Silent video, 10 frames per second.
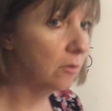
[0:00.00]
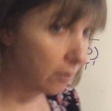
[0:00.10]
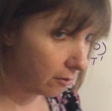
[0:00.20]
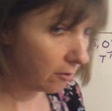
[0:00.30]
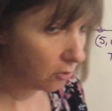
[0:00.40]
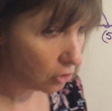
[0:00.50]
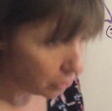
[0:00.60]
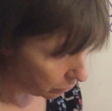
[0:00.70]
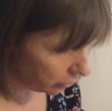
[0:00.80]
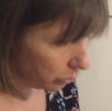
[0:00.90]
this is
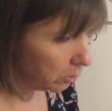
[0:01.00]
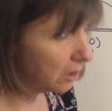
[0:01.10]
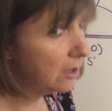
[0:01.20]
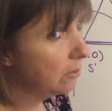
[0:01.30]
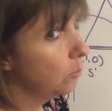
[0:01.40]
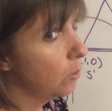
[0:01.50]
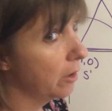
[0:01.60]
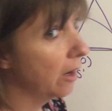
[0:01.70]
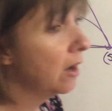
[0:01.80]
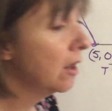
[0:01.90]
usually the
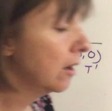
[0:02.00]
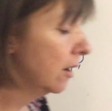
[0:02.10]
one.